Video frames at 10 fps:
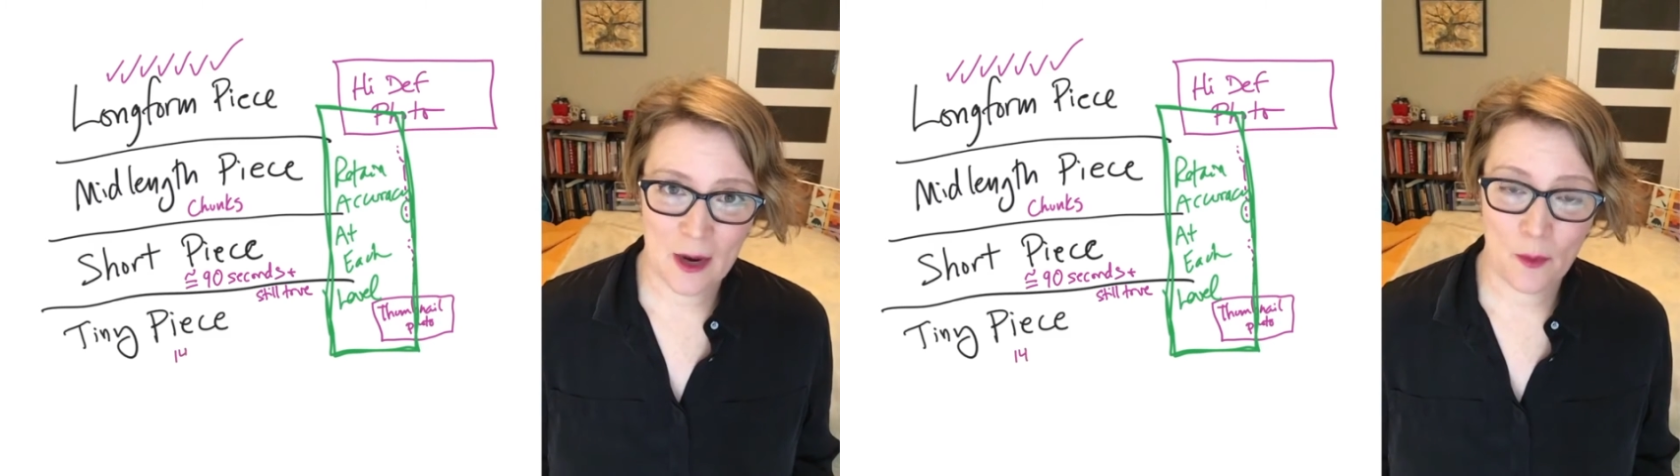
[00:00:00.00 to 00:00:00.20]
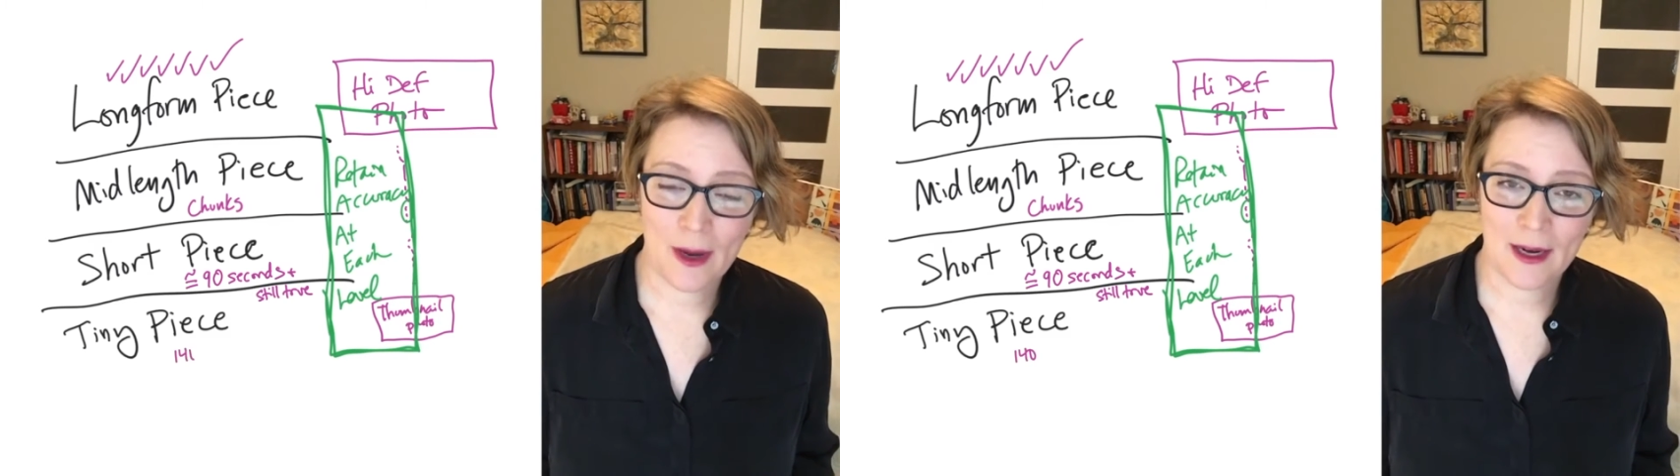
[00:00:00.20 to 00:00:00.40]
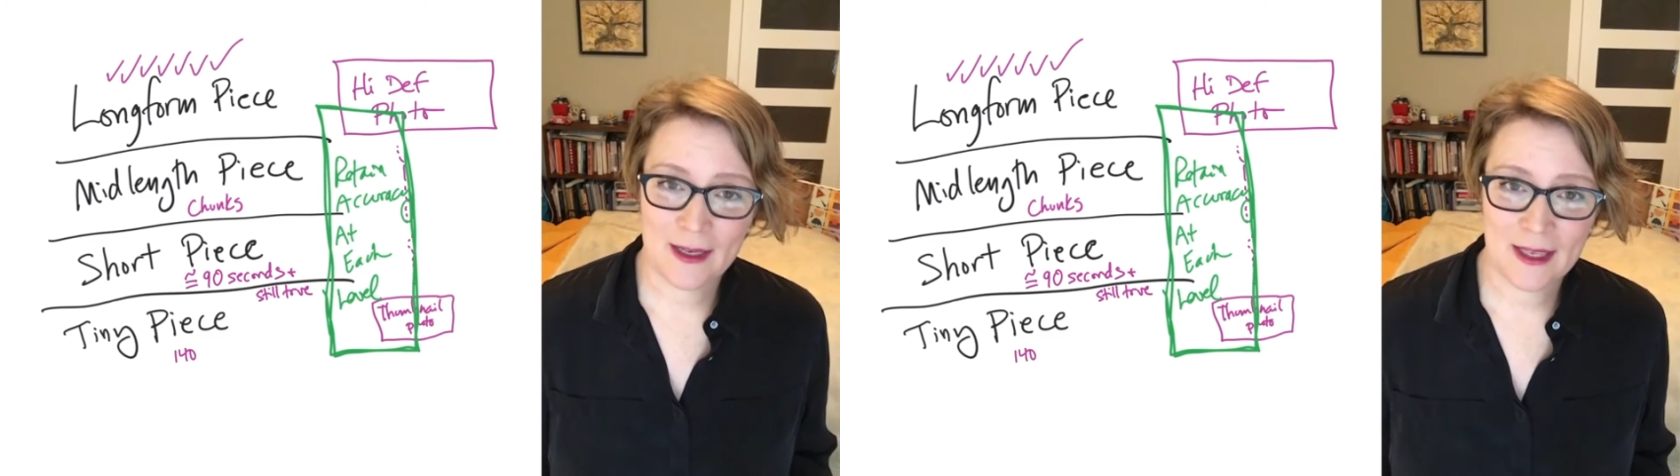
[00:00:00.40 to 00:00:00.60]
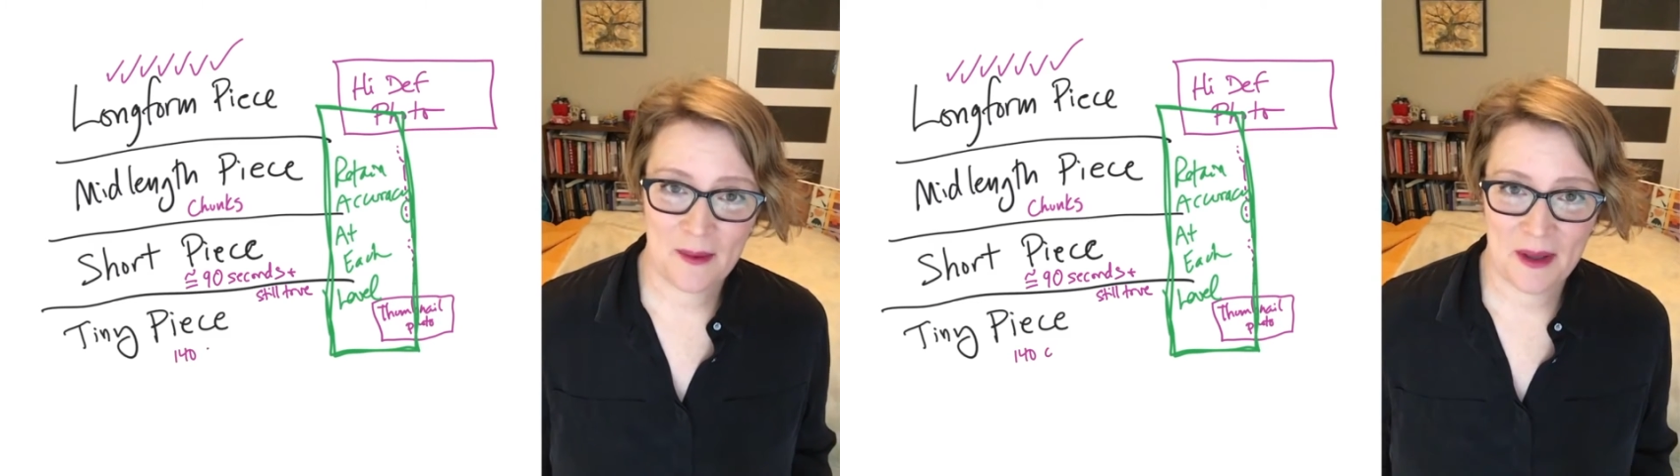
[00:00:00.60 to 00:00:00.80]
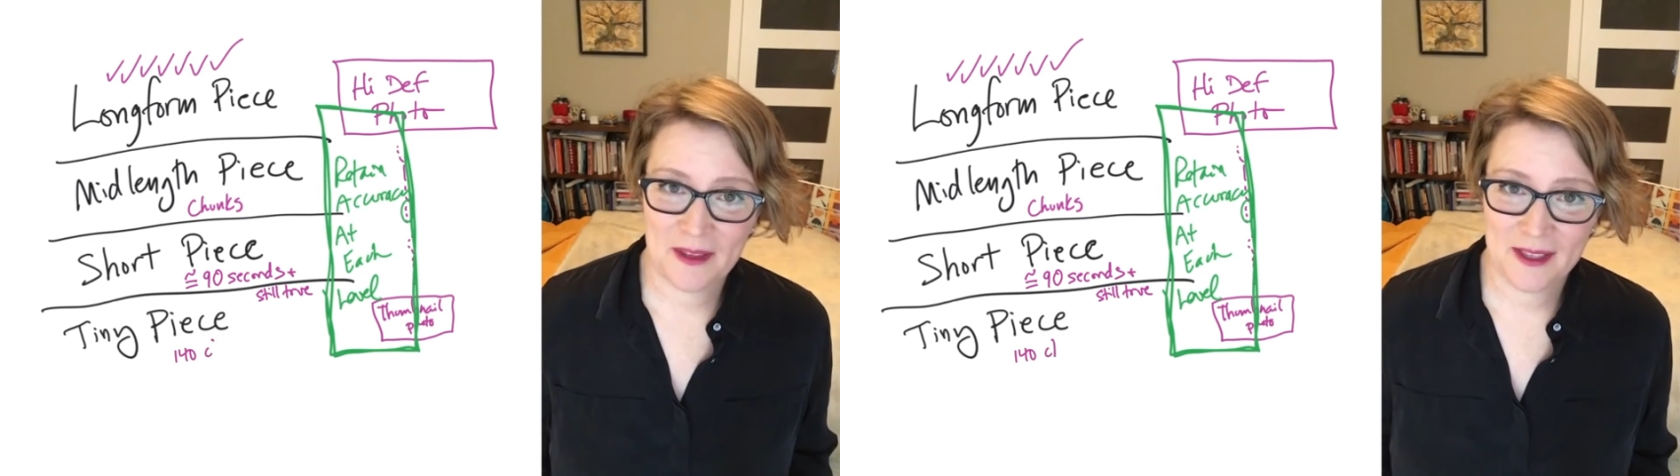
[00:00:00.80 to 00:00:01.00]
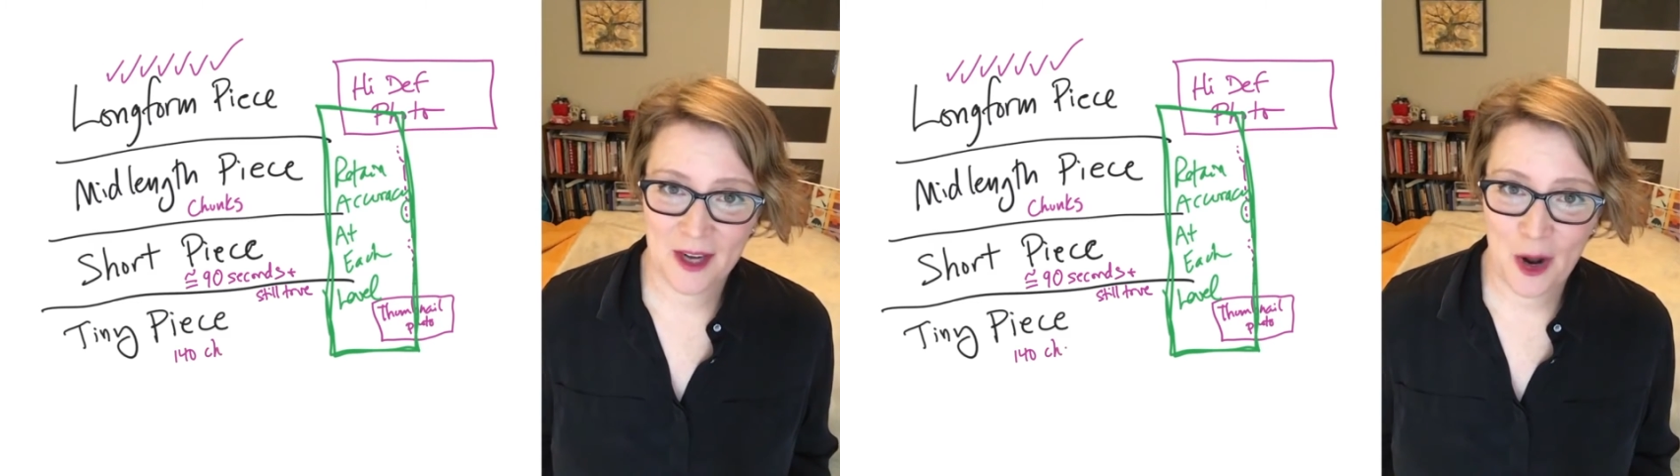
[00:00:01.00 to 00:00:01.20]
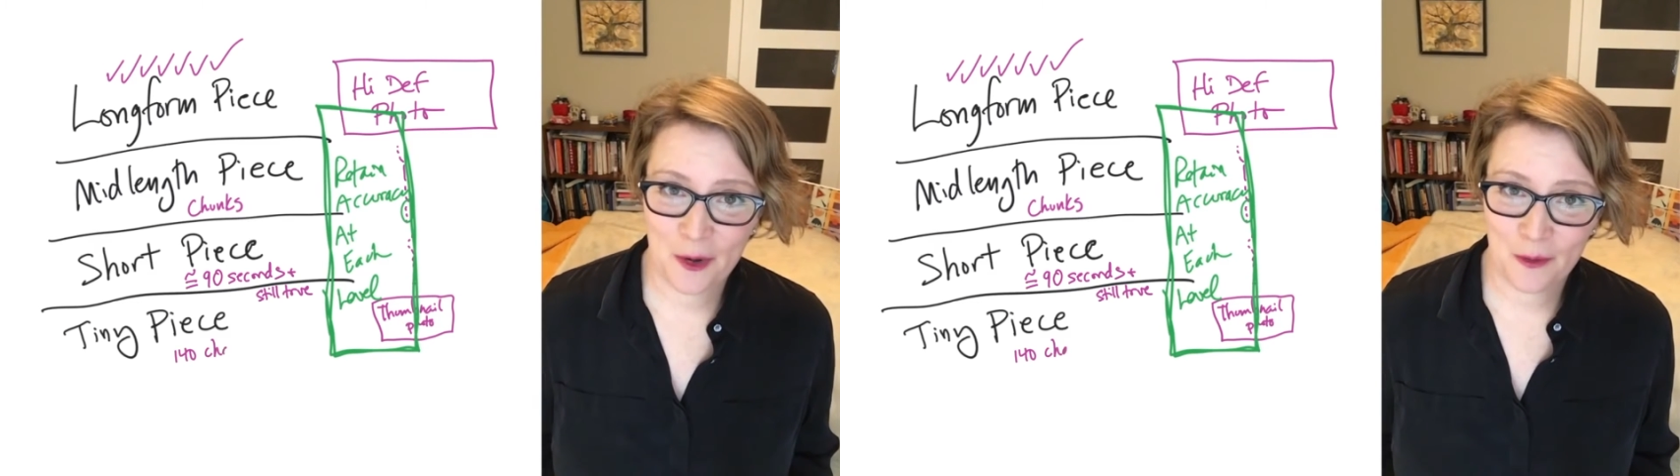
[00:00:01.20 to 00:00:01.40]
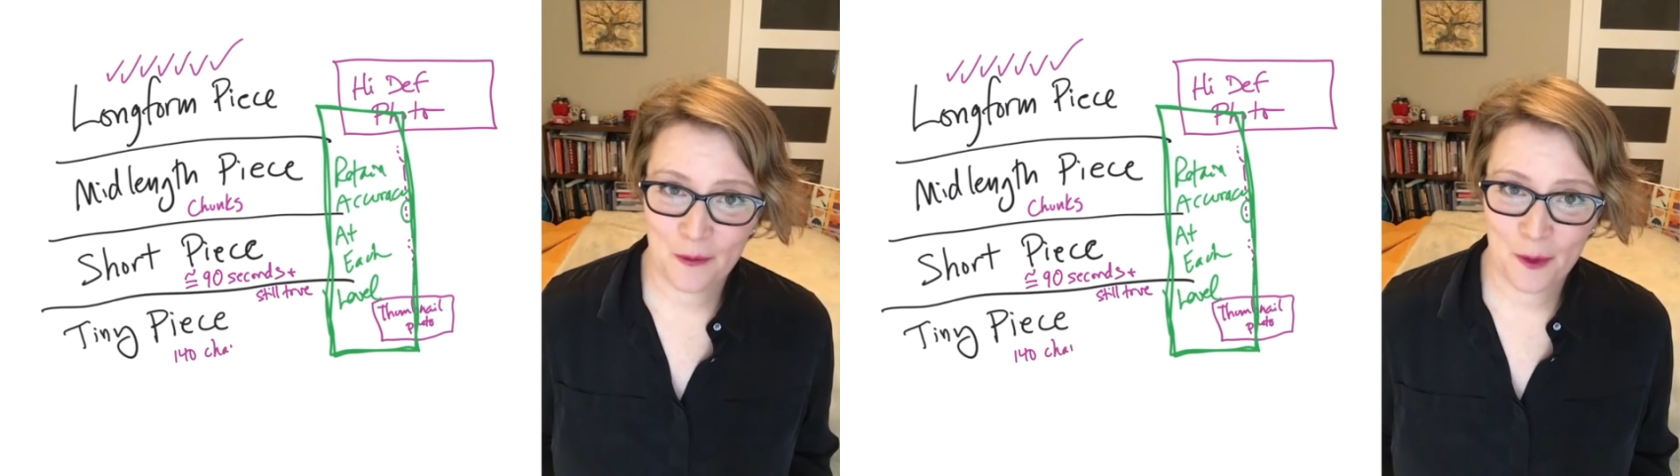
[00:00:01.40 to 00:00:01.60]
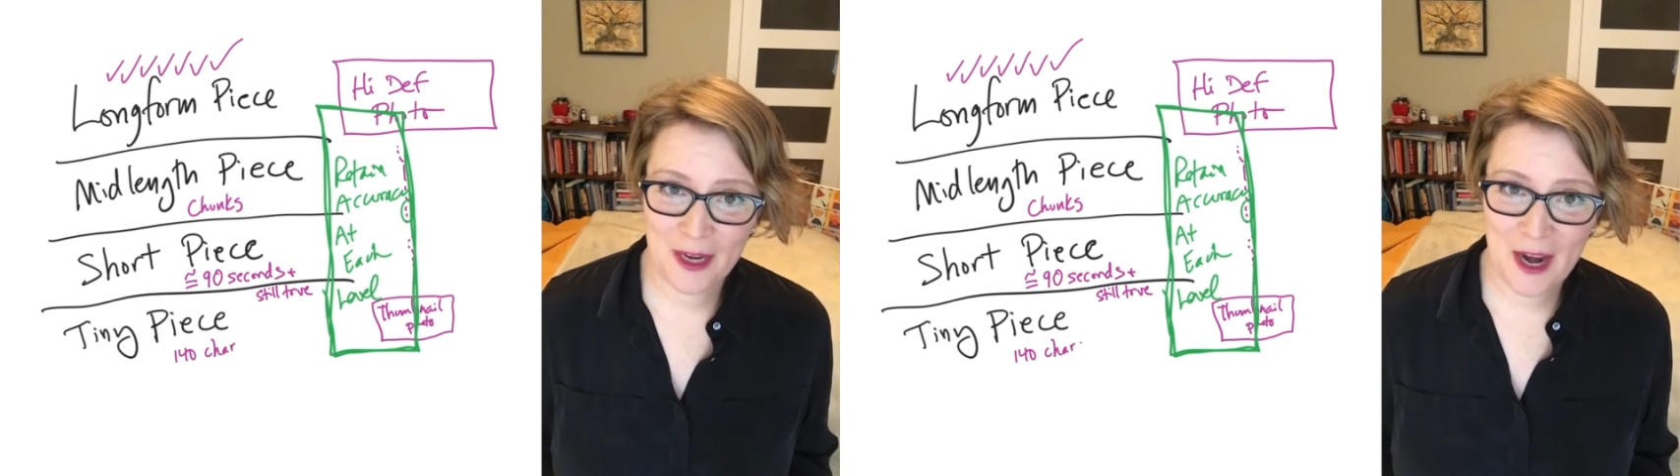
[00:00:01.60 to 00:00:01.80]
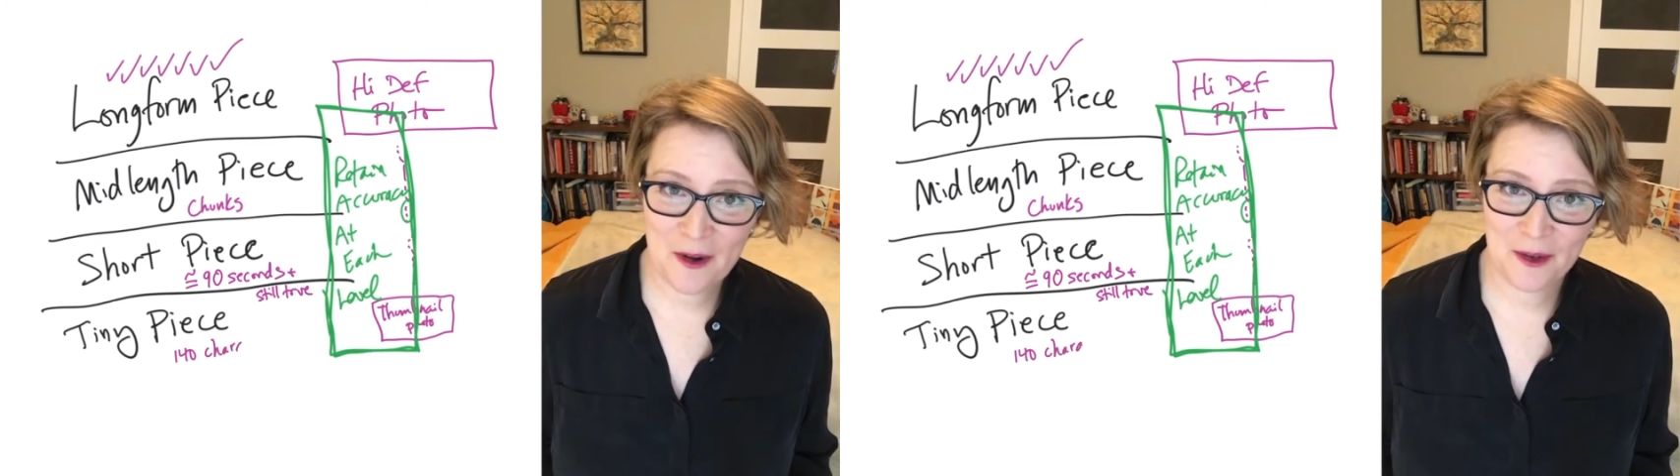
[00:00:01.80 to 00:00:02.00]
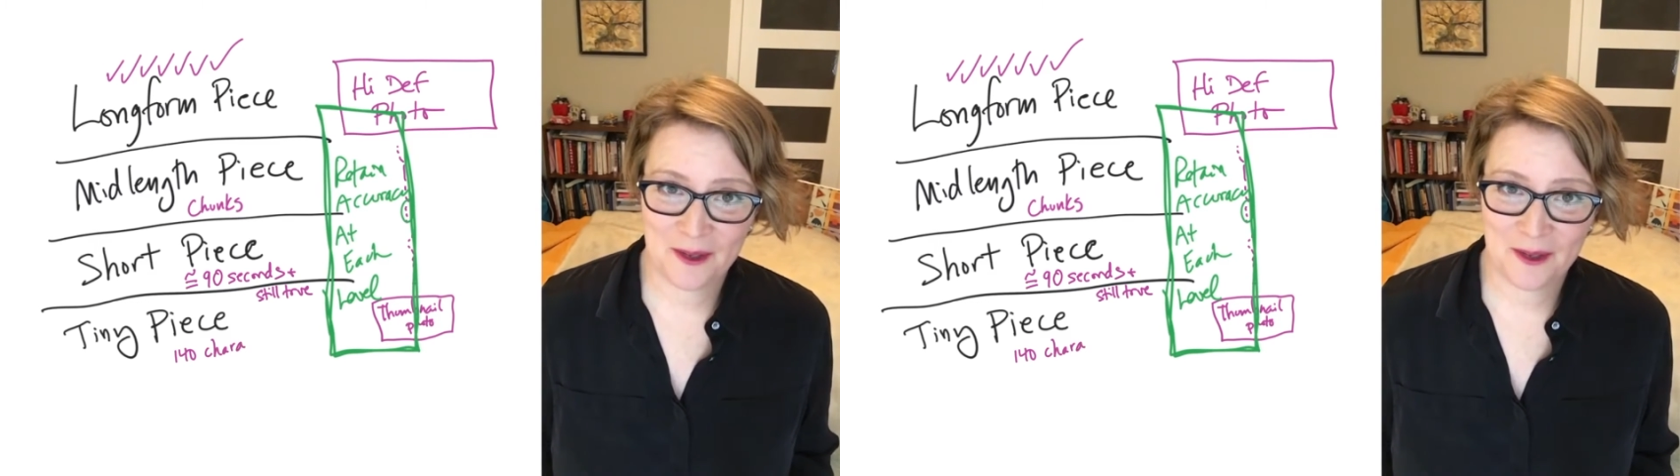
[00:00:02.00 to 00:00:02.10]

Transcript: what can I say about this in 140 characters